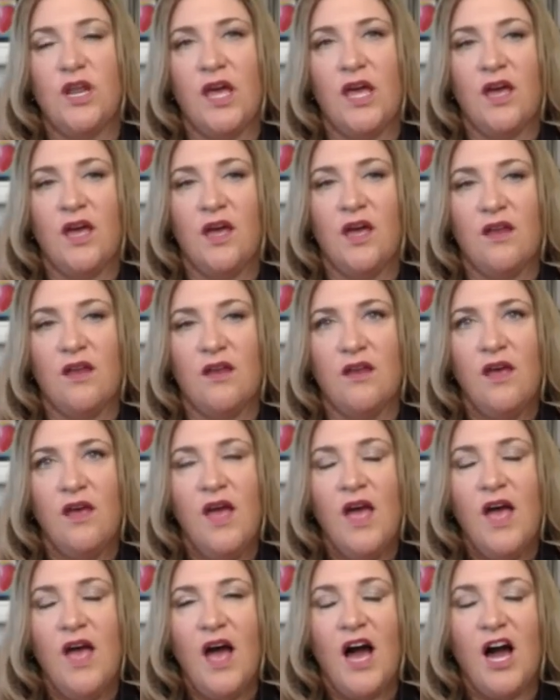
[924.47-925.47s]
And
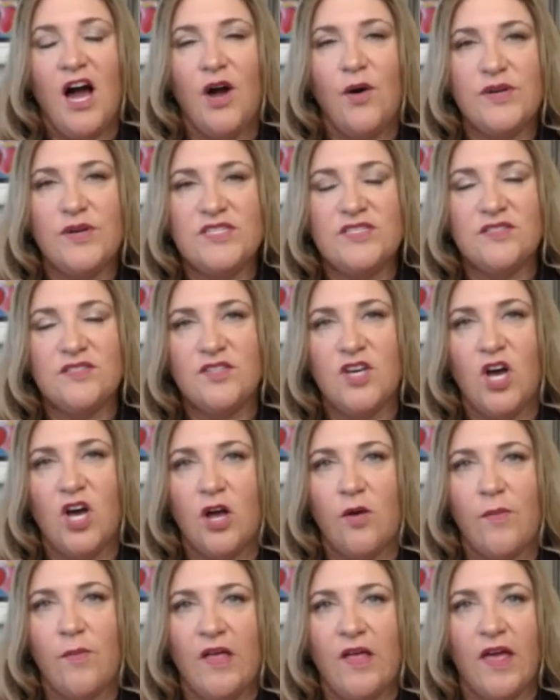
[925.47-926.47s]
I always talk
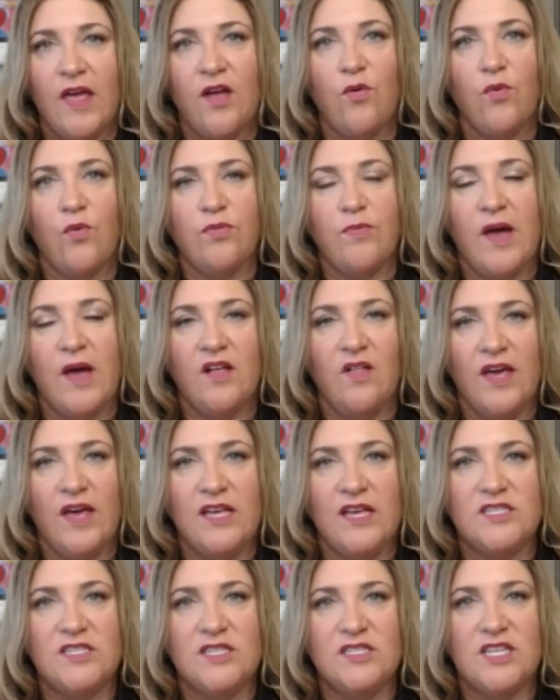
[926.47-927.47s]
about, like, with my
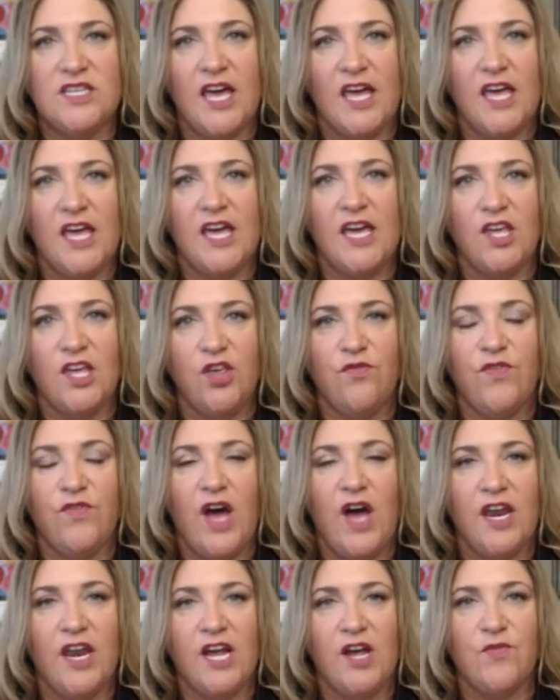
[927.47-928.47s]
clients, it's like, you've
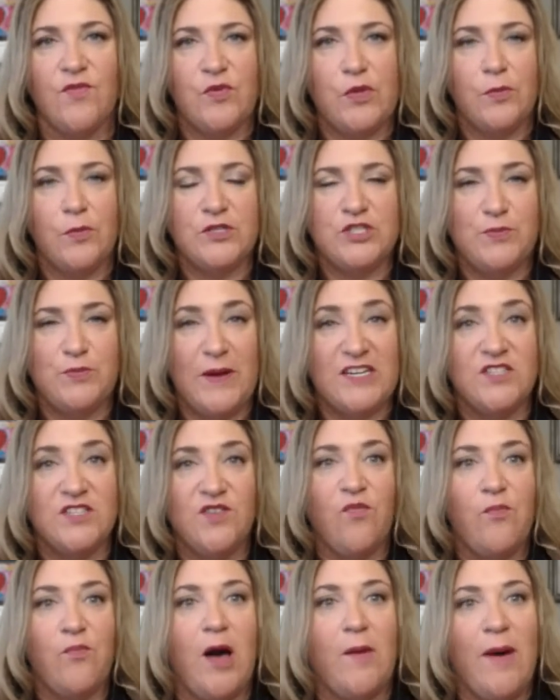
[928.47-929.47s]
got to come from the
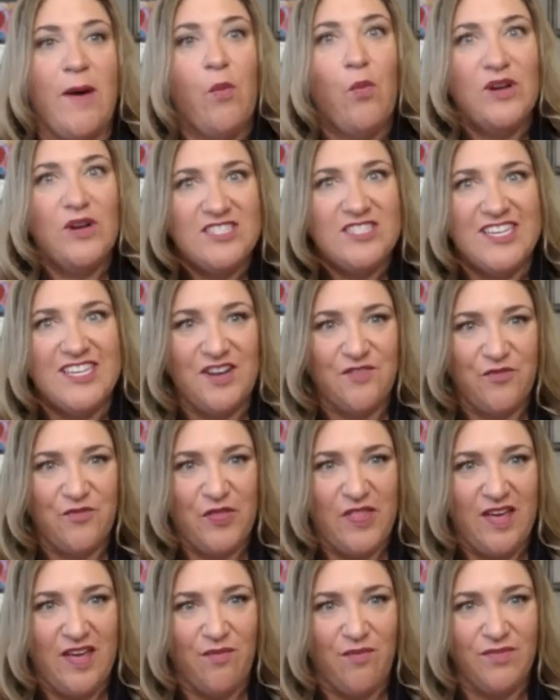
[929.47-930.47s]
perspective about what's in it for
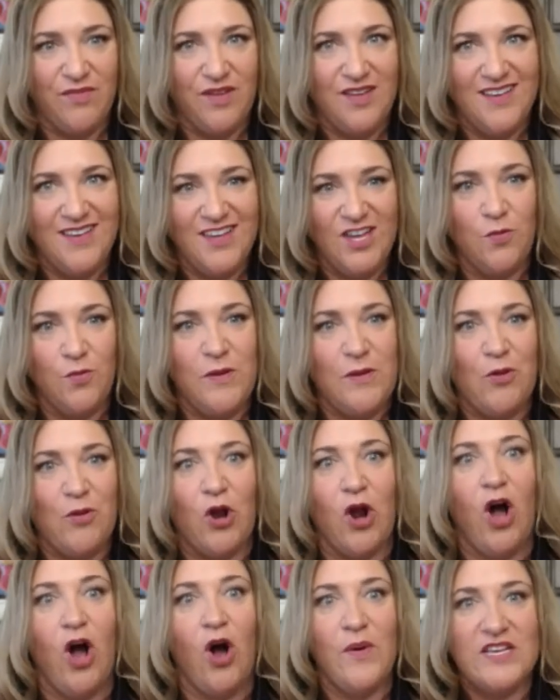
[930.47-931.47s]
them. You know, people
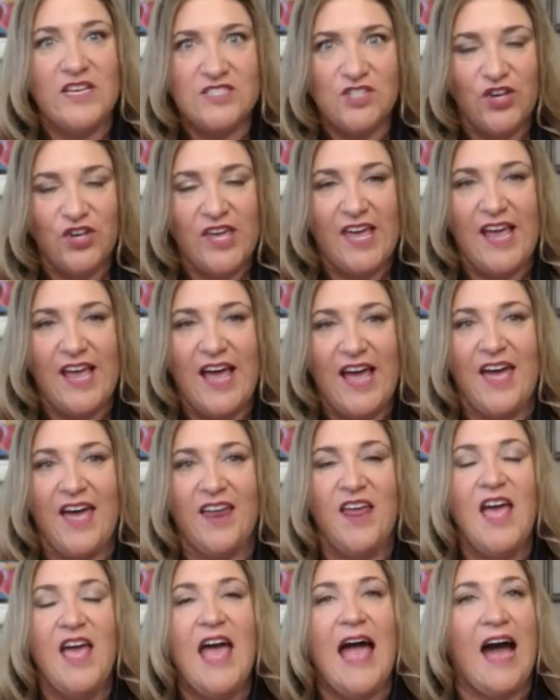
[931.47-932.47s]
are always looking
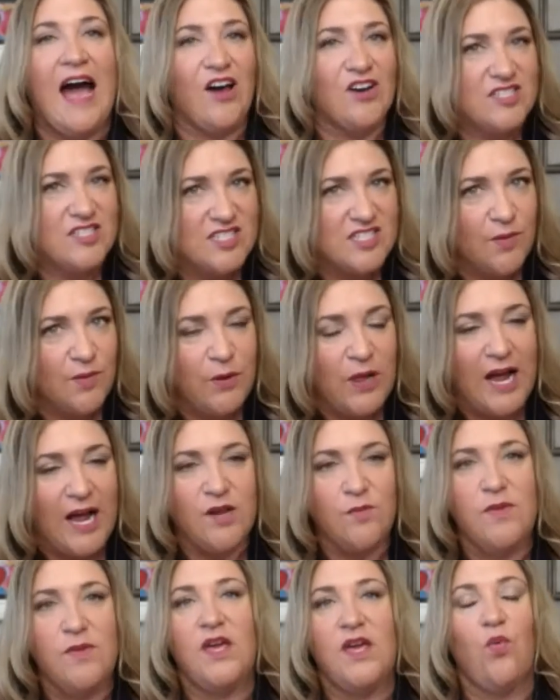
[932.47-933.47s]
at, how does this apply
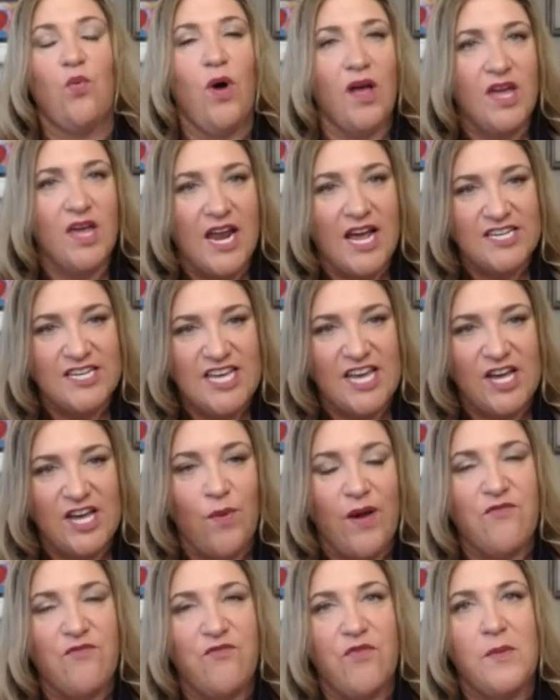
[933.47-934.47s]
to me? What can I take
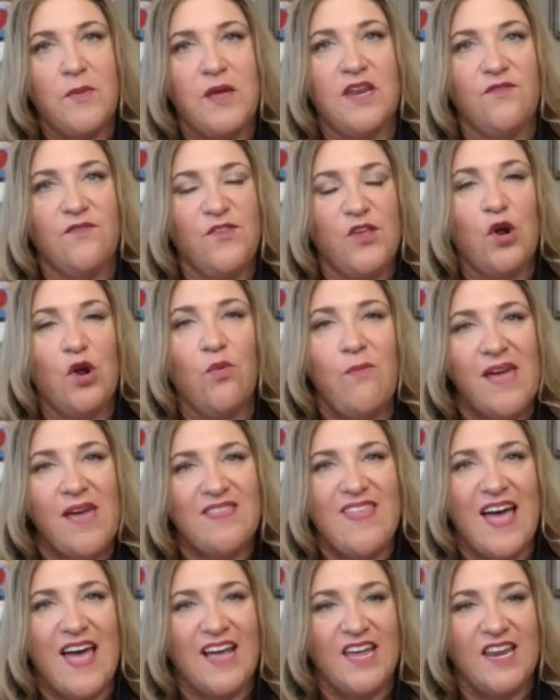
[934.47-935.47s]
away from it? And if you don't make
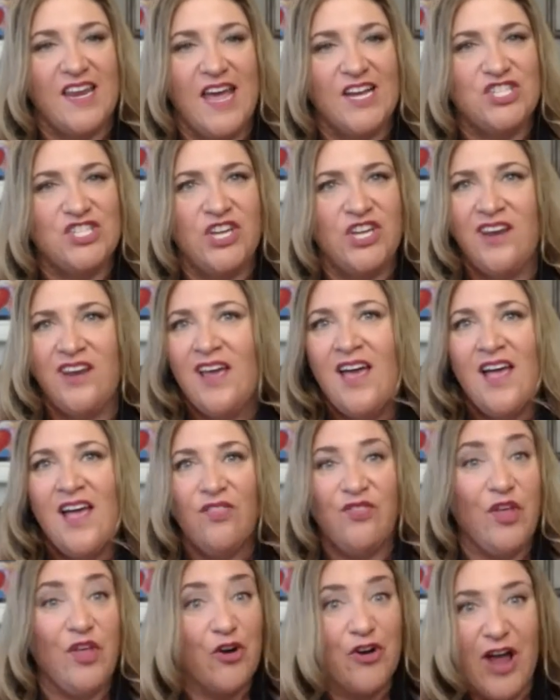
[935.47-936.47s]
that connection,
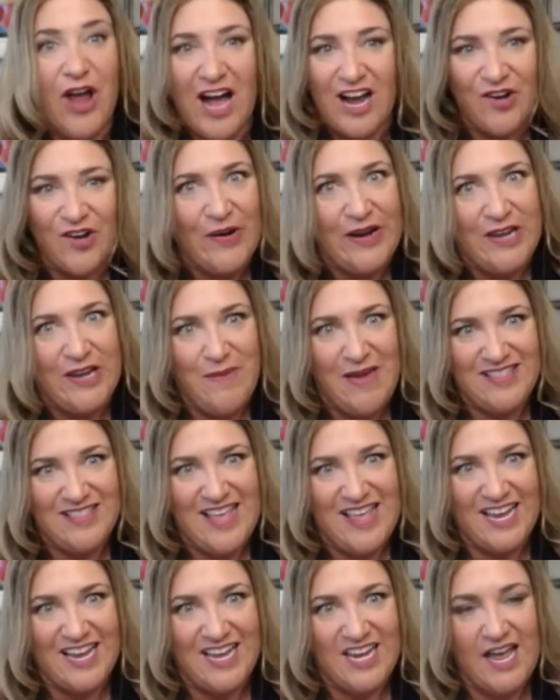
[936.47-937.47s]
they're not going to make
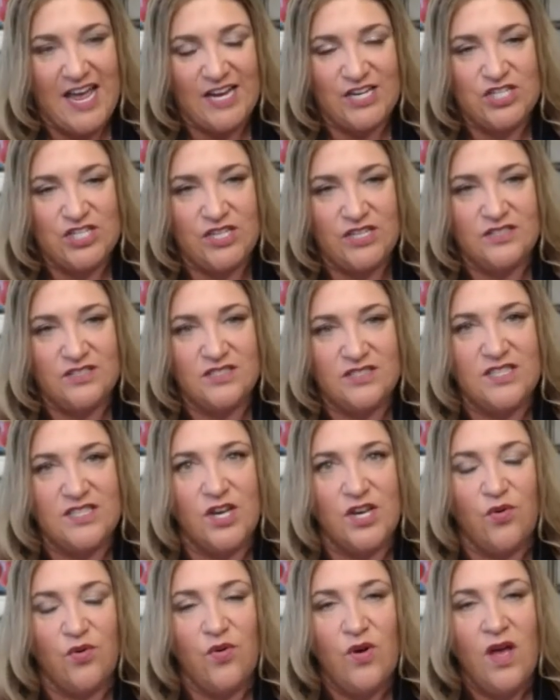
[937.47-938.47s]
that connection.
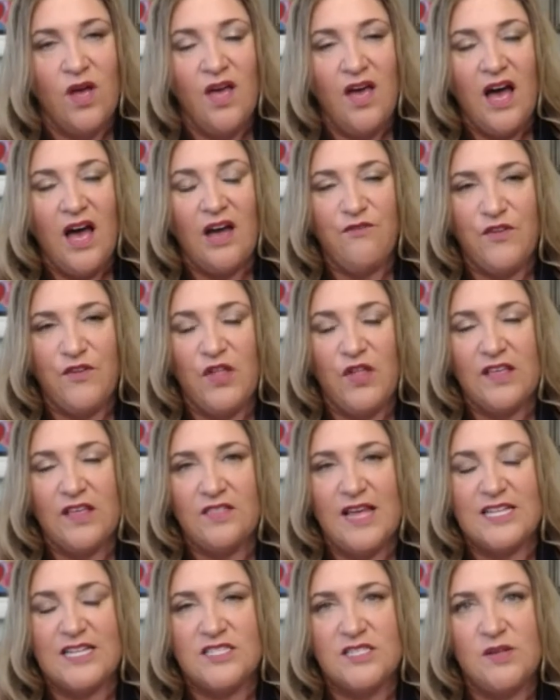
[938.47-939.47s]
So I feel like
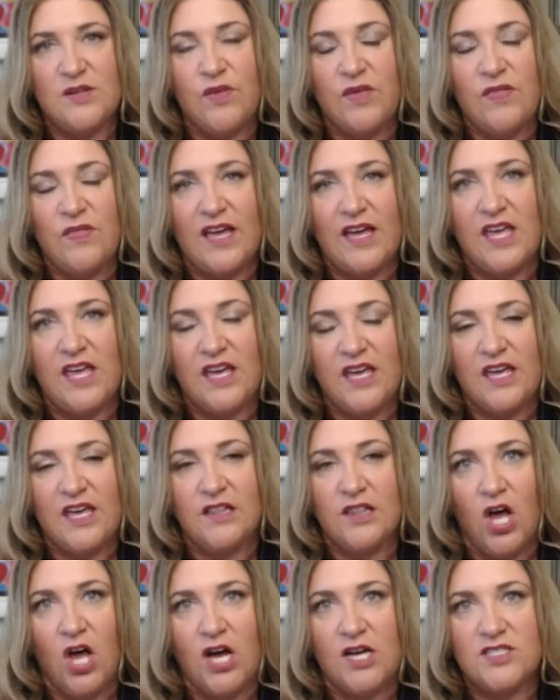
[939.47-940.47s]
that's something that can
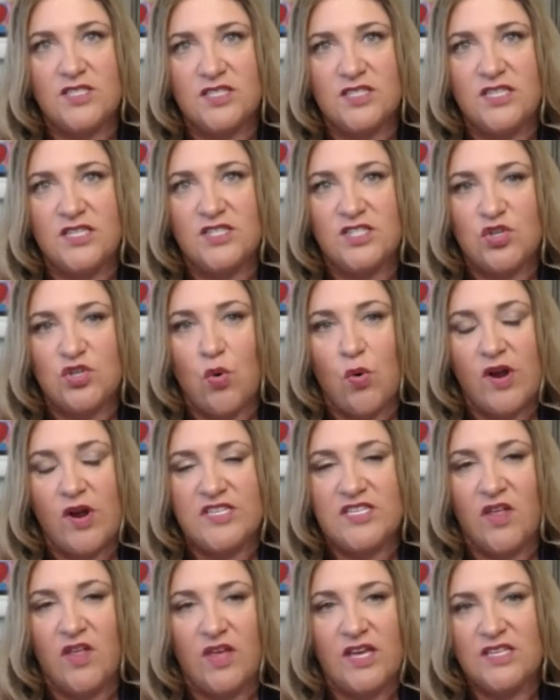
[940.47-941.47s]
get lost in
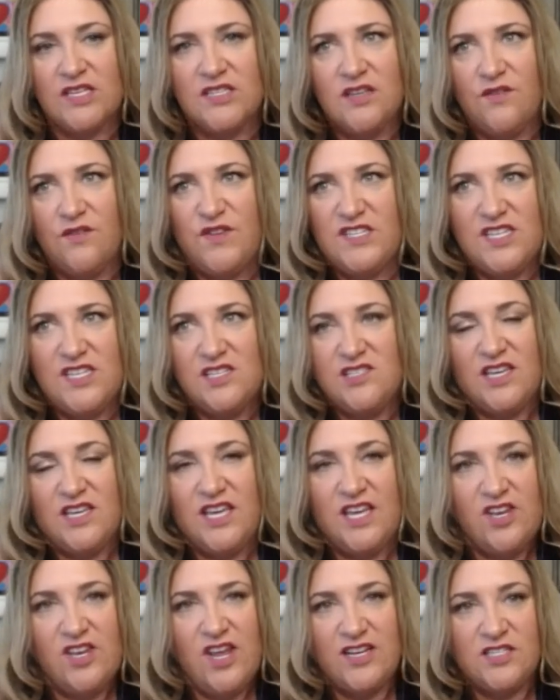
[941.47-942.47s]
storytelling, is if it doesn't
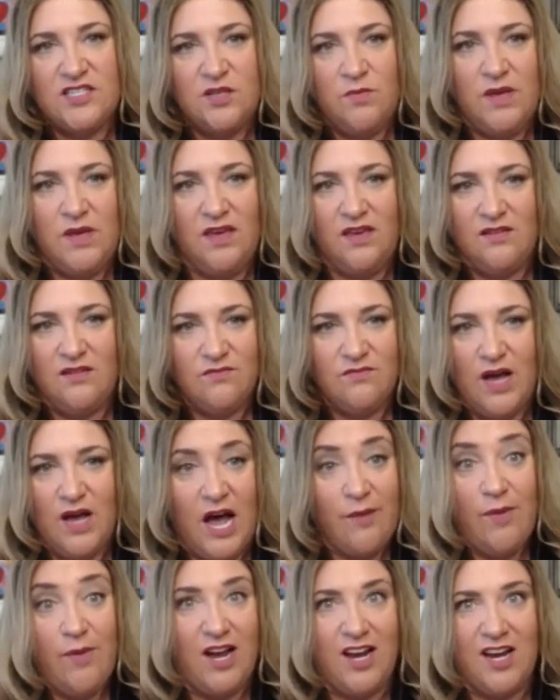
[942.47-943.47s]
connect to me,
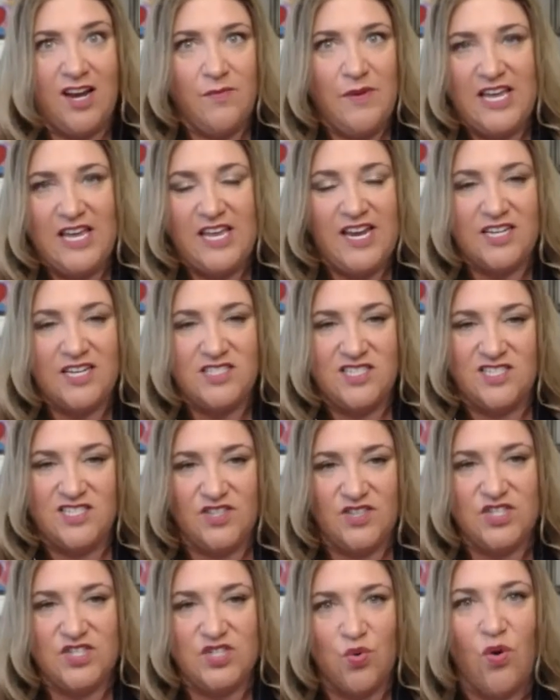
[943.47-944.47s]
I'm not going to be connected to
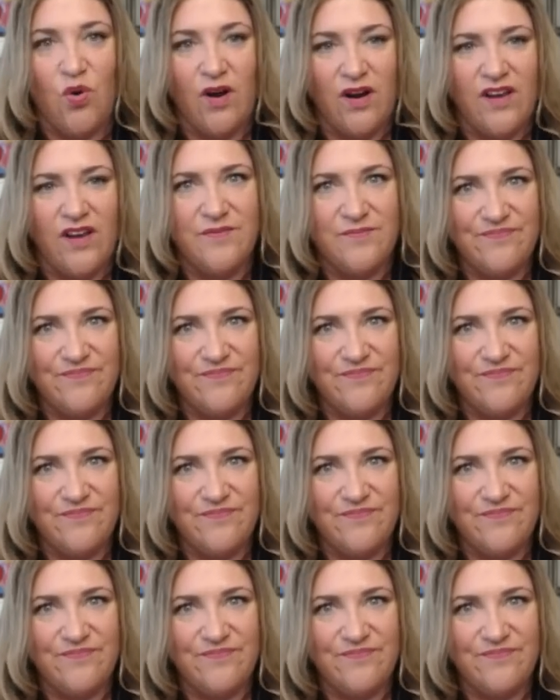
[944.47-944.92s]
the story.